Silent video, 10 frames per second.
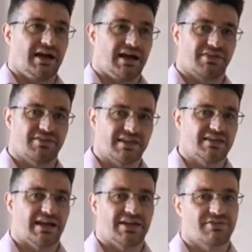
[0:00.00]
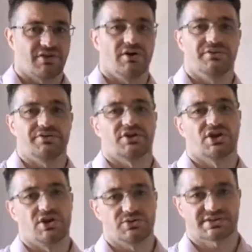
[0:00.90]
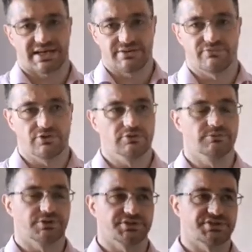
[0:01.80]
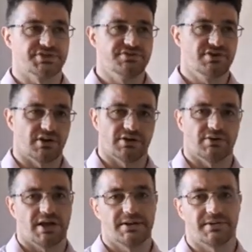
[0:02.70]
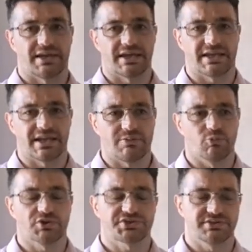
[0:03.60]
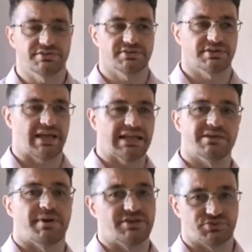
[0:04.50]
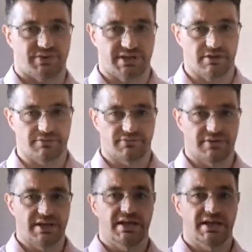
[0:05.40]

I thought that the cosine rule was not, it wasn't elementary enough.